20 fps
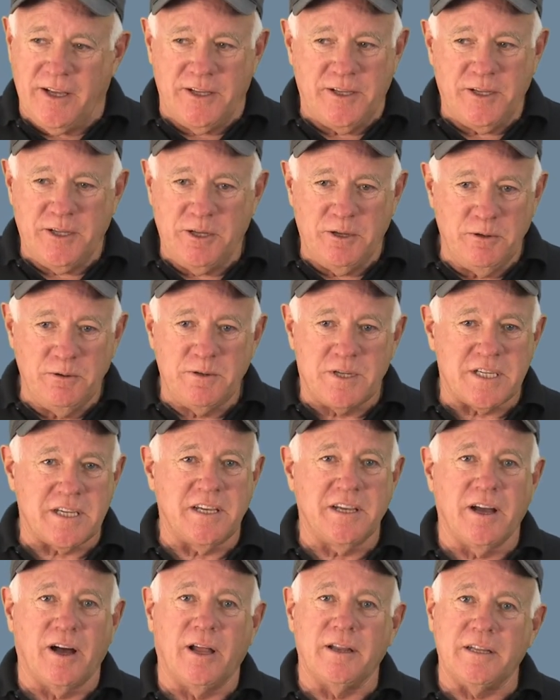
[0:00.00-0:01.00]
you
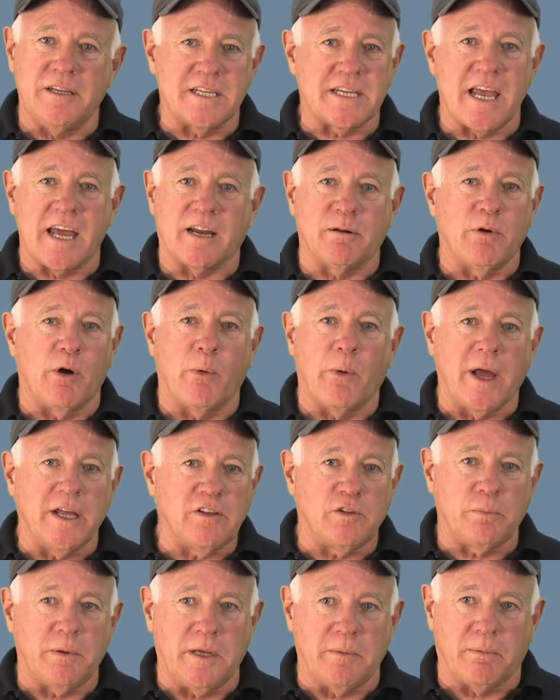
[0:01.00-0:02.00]
see all these animal
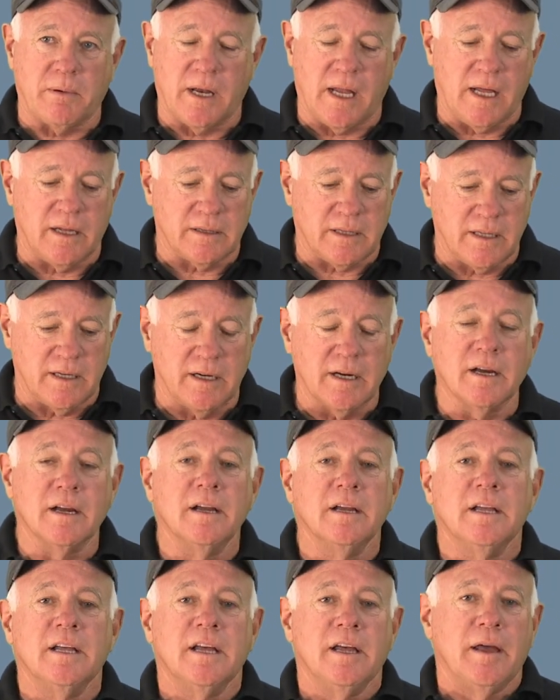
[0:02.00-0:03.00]
rights people out there
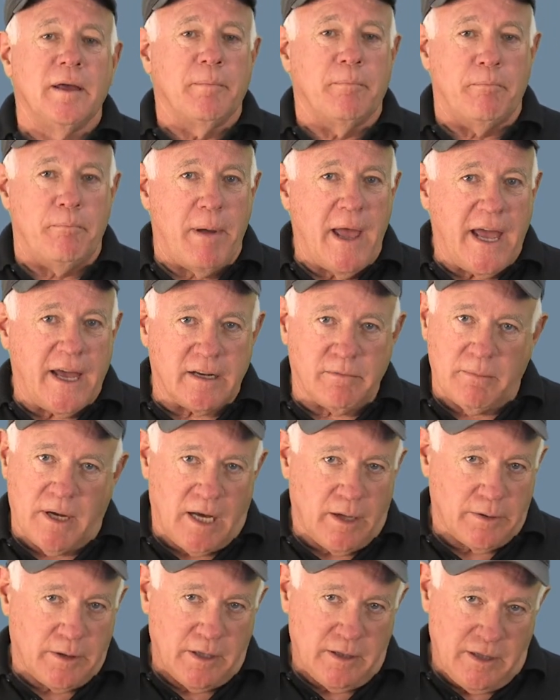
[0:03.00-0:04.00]

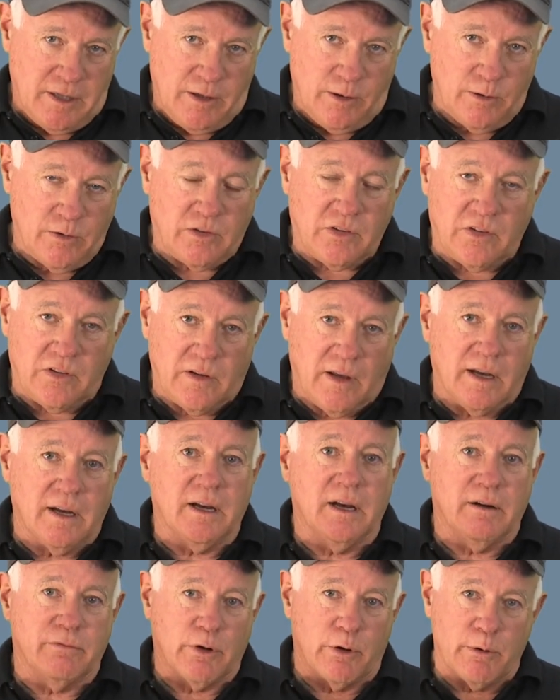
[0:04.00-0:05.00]
badmouthing the use
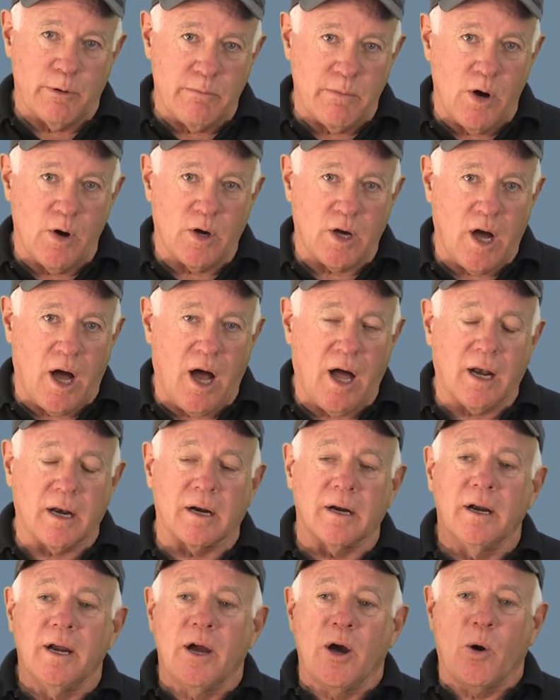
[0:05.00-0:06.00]
of a remote
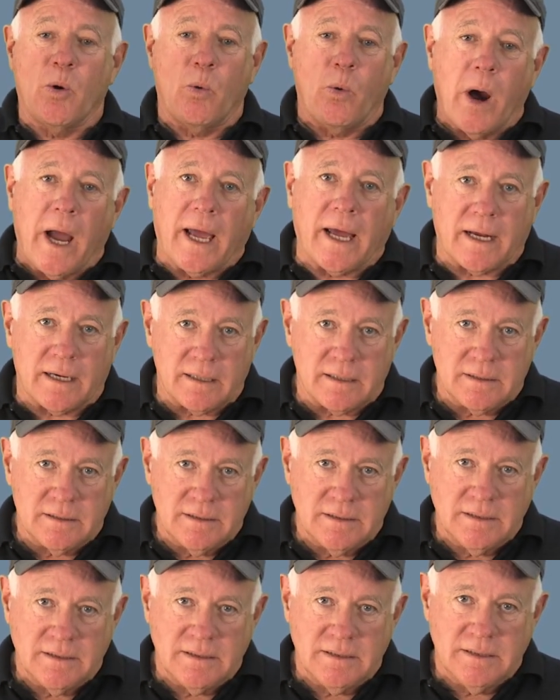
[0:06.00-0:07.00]
collar when
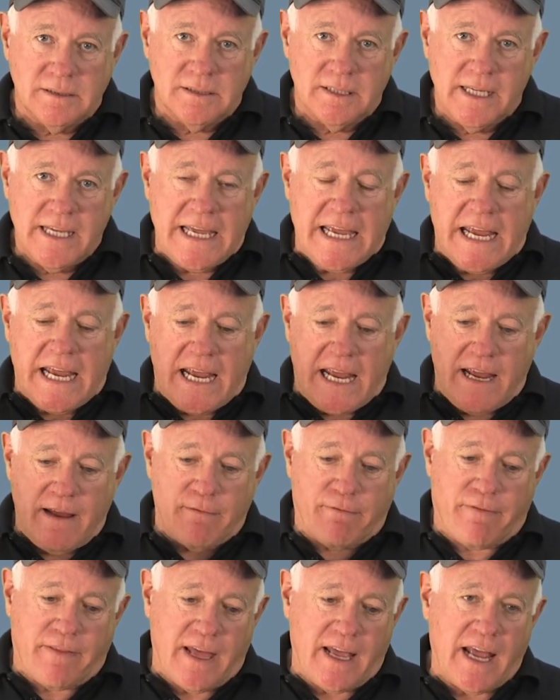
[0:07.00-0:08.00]

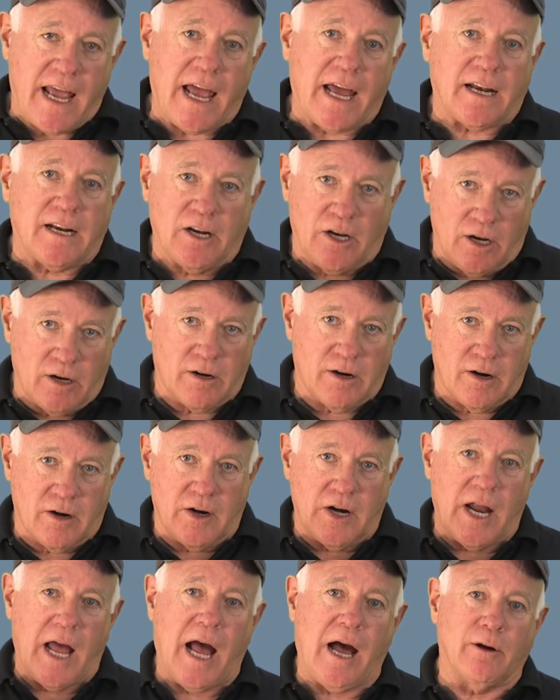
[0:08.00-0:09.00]
if they had
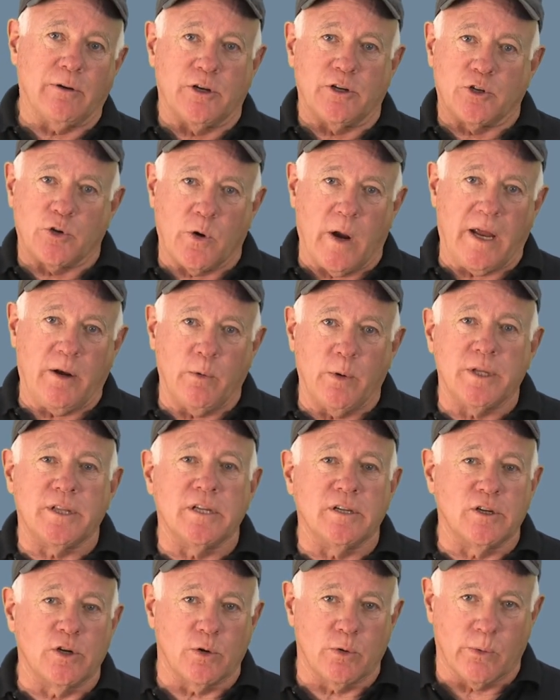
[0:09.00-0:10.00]
learned how to train with
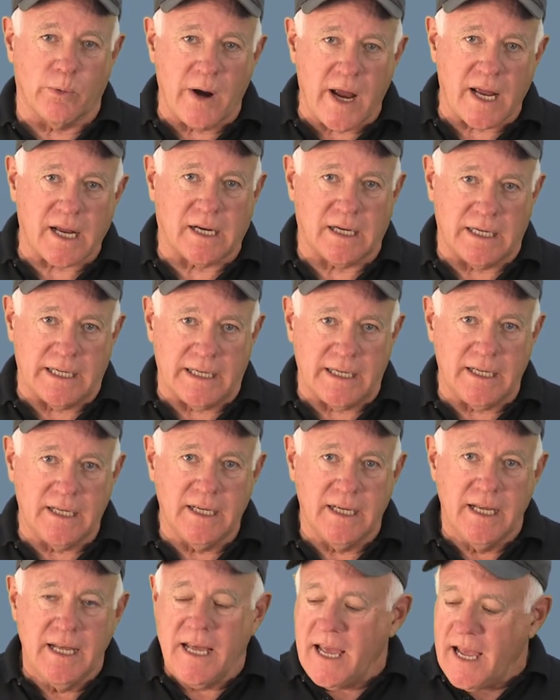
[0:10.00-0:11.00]
it correctly
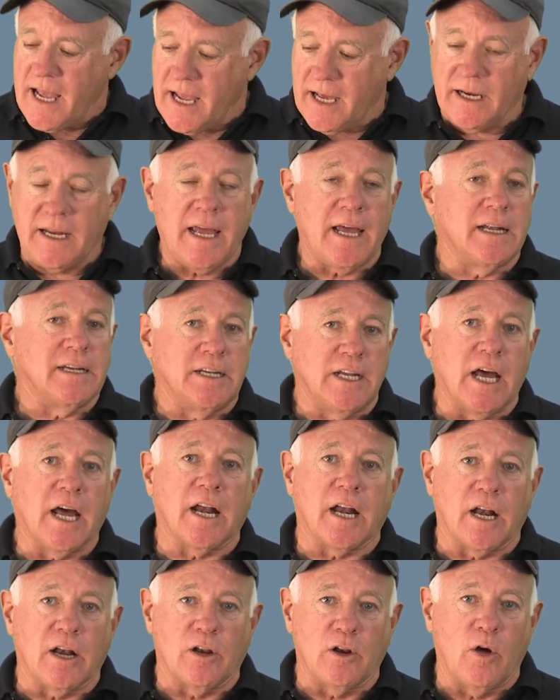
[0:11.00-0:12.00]
and had
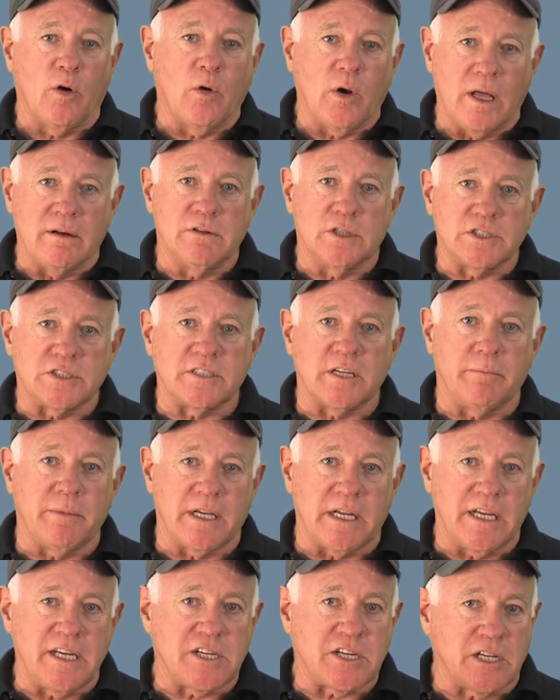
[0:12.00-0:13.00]
done low level
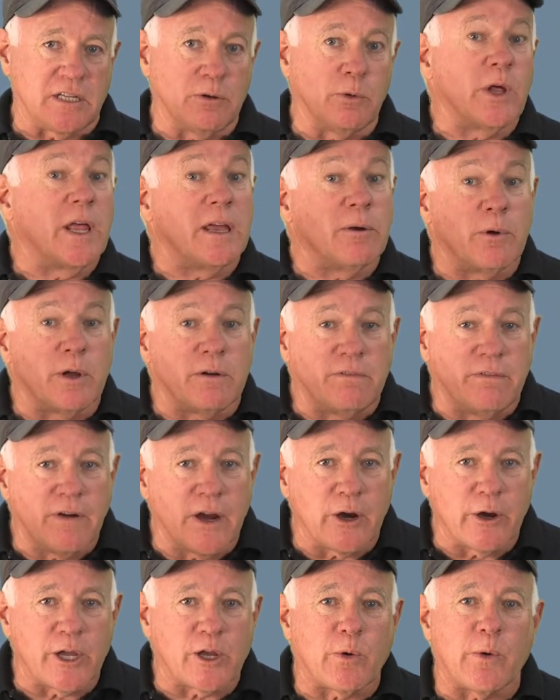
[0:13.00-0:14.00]
stimulation, they would
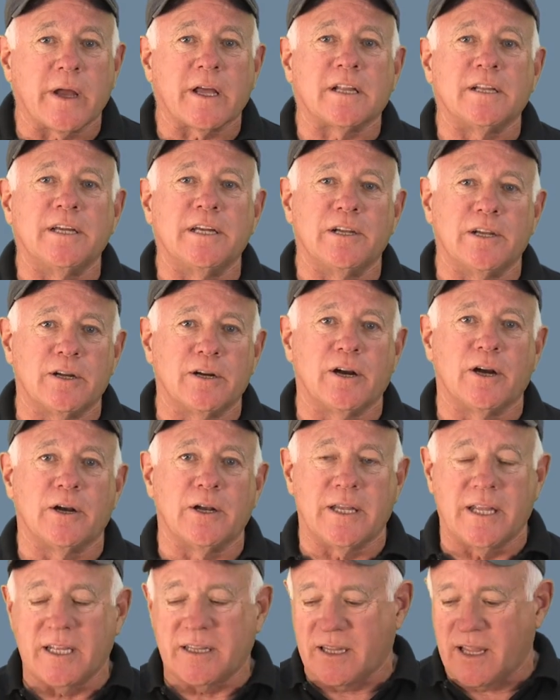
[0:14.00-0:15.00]
very quickly
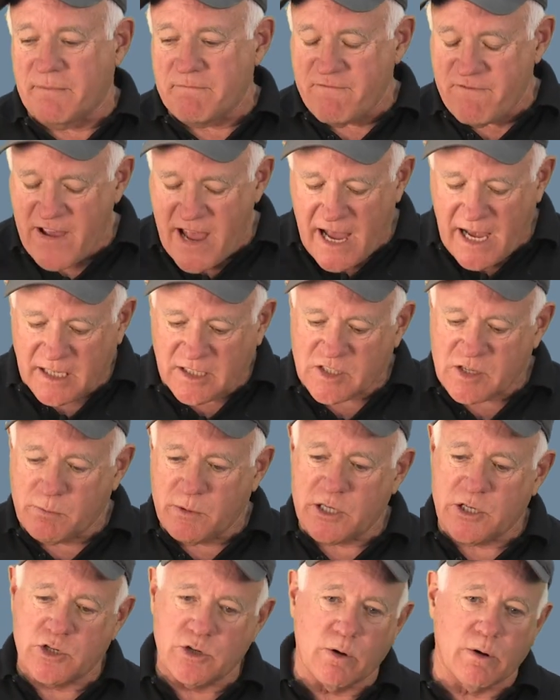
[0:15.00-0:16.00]
learn that the vast
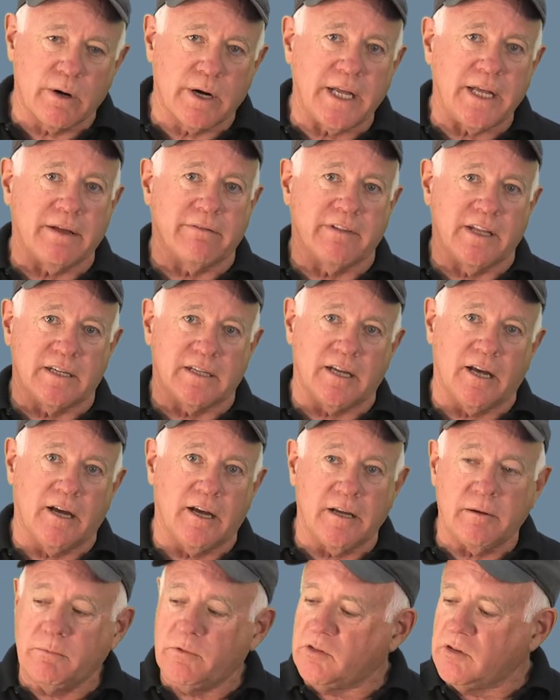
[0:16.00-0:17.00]
majority of the
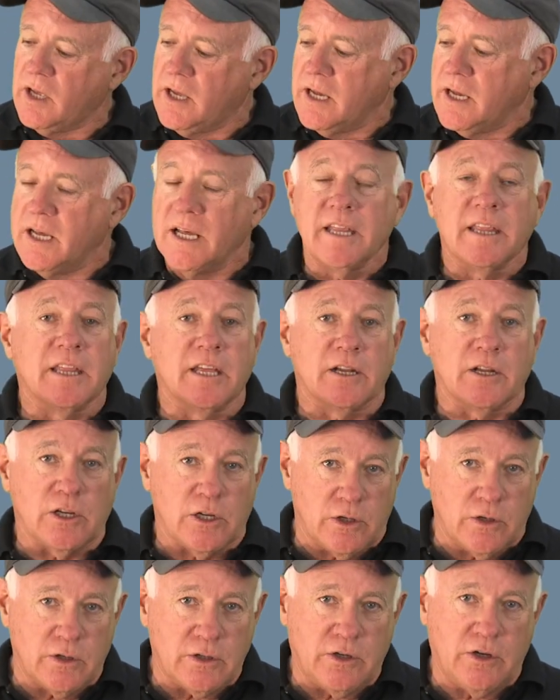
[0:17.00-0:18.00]
times that a
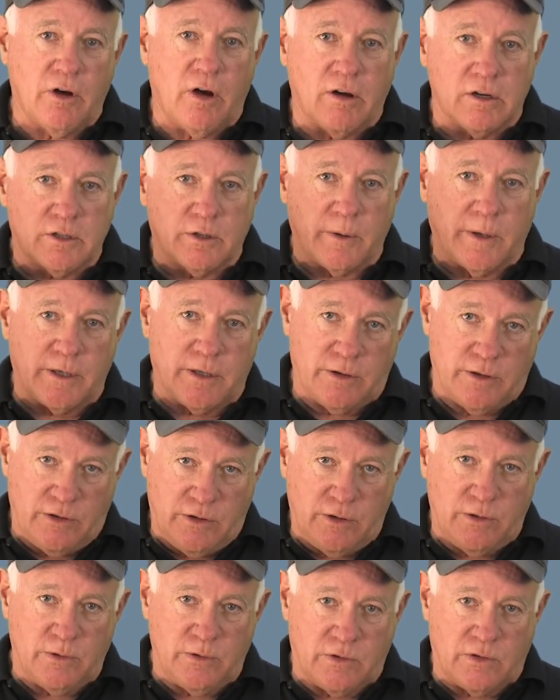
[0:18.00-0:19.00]
good dog trainer
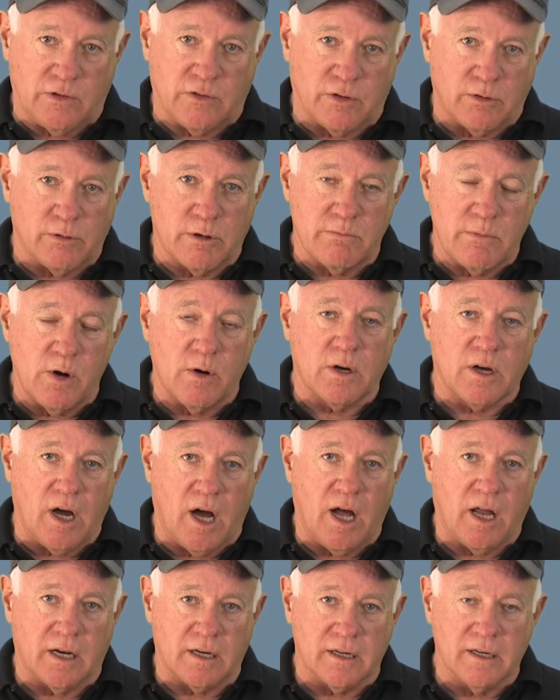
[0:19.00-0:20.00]
uses a remote
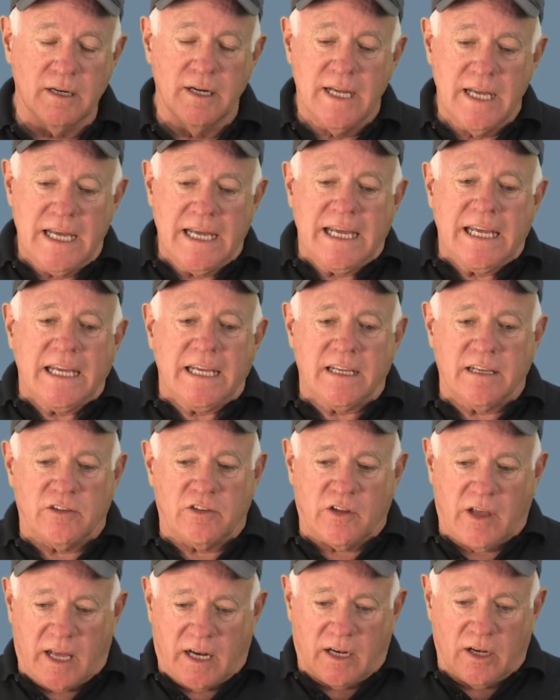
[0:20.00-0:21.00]
collar
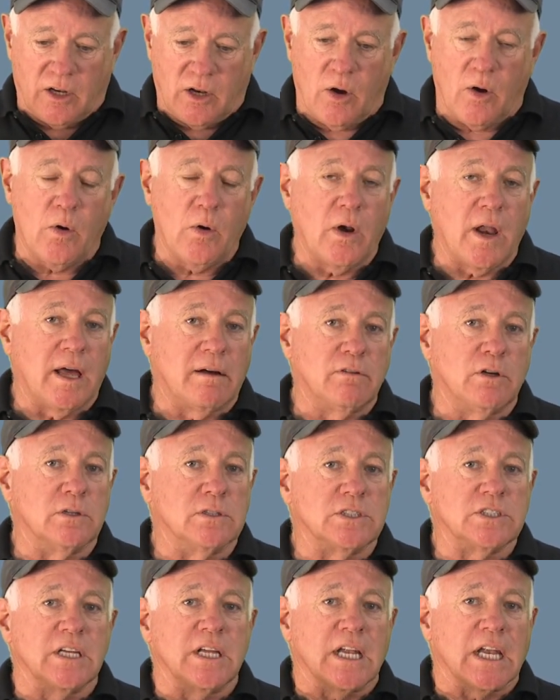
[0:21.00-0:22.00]
is at low
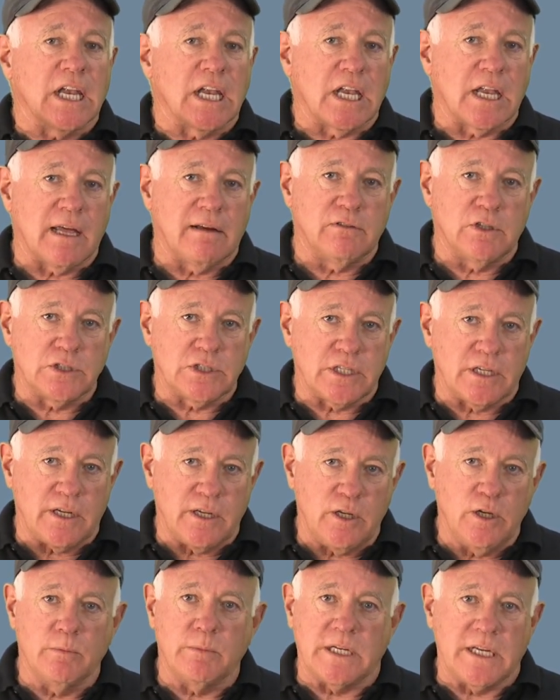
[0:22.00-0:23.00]
levels, levels that a
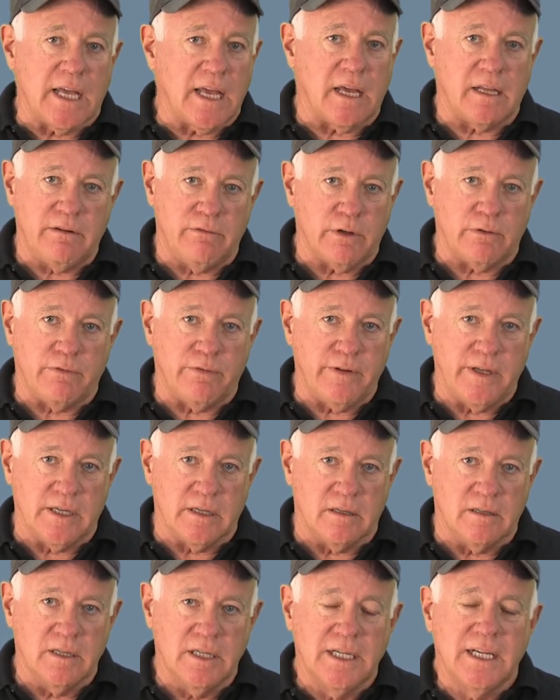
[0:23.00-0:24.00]
human can't even
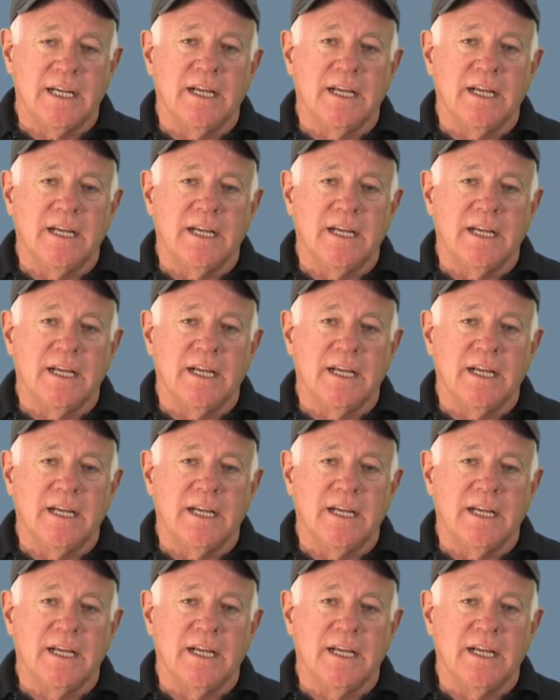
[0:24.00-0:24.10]
feel.